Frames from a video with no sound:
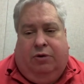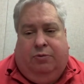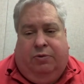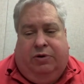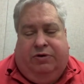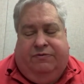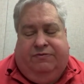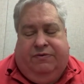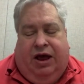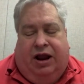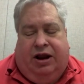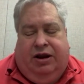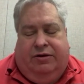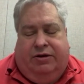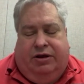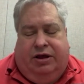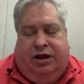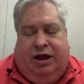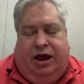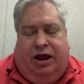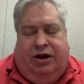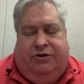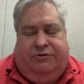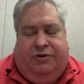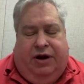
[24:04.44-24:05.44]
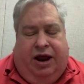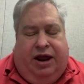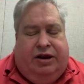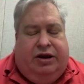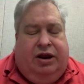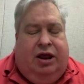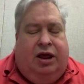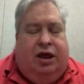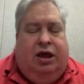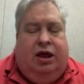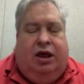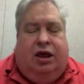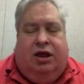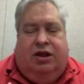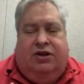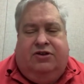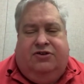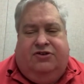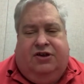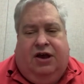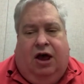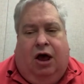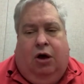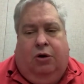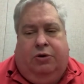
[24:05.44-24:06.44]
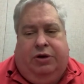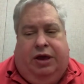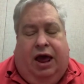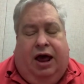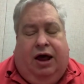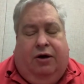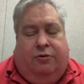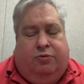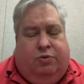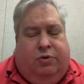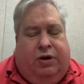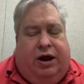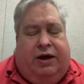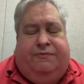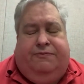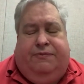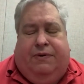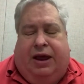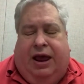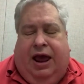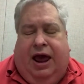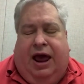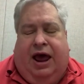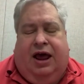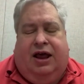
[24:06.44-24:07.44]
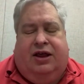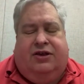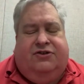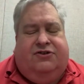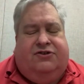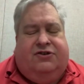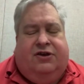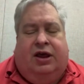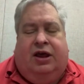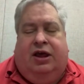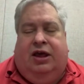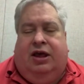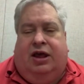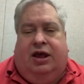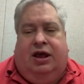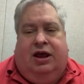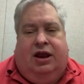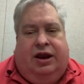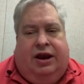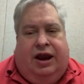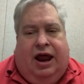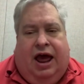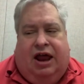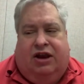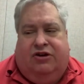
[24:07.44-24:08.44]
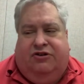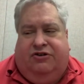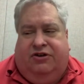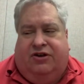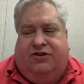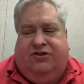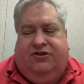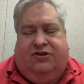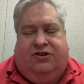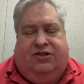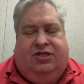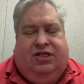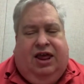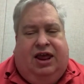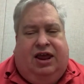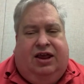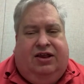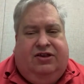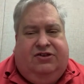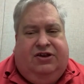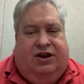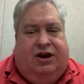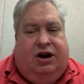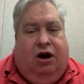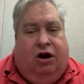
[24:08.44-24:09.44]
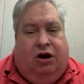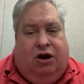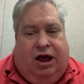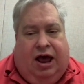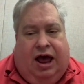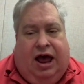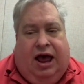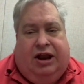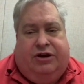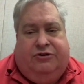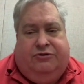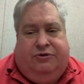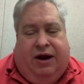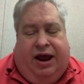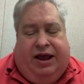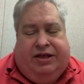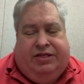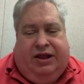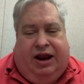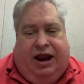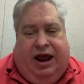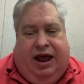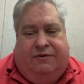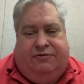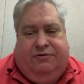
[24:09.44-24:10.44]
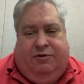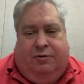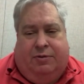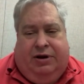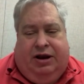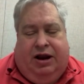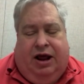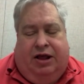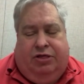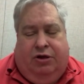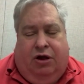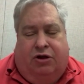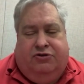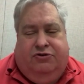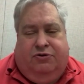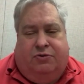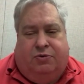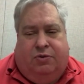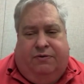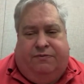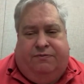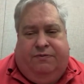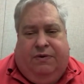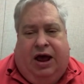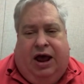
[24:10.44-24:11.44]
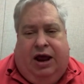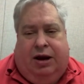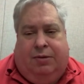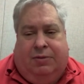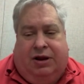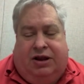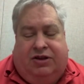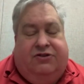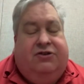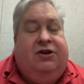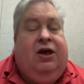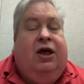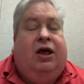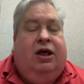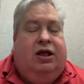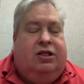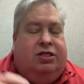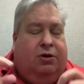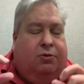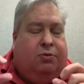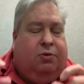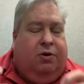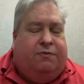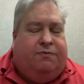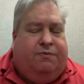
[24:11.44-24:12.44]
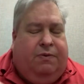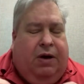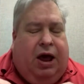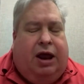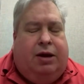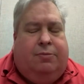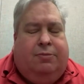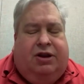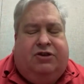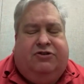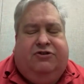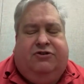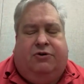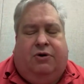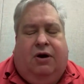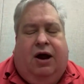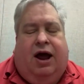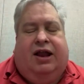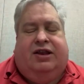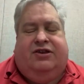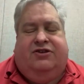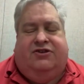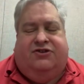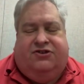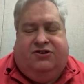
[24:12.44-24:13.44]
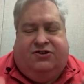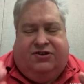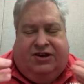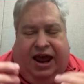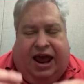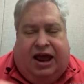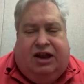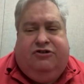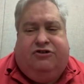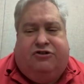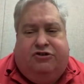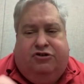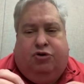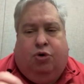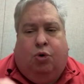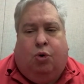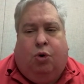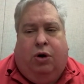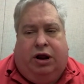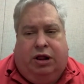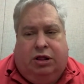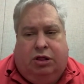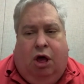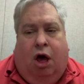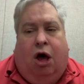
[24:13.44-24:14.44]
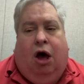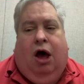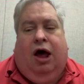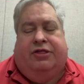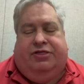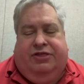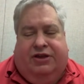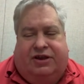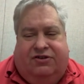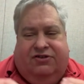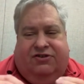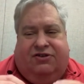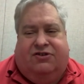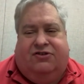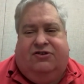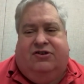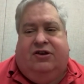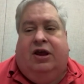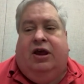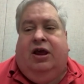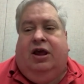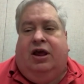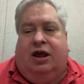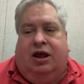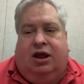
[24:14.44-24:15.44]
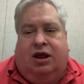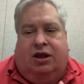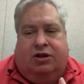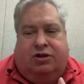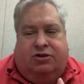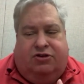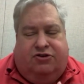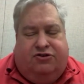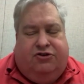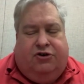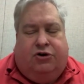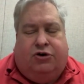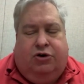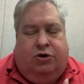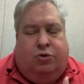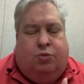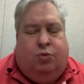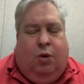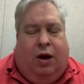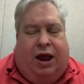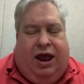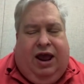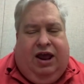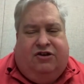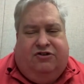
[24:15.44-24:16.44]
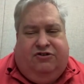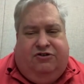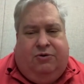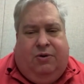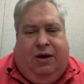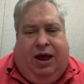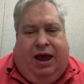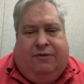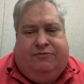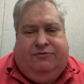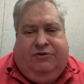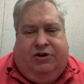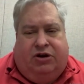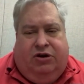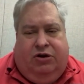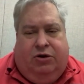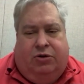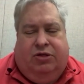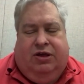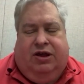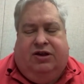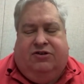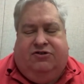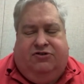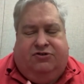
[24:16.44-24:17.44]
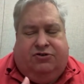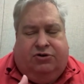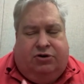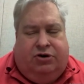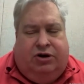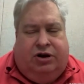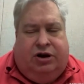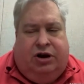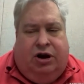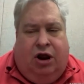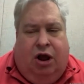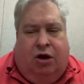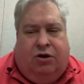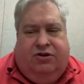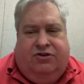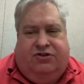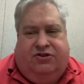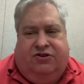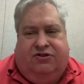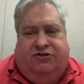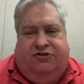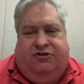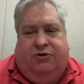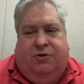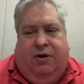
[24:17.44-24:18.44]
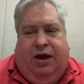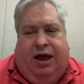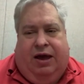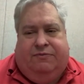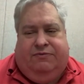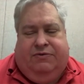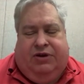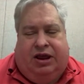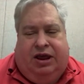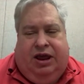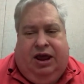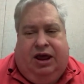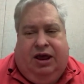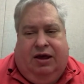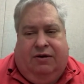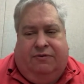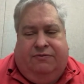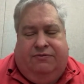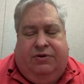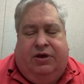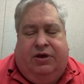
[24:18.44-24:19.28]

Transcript: We've got a contract. So yeah, RIF has not just things in our contract that have to be done. Those are refinements. The refinements are on statutory law. This is certain ways you have to do this, certain notices you have to give.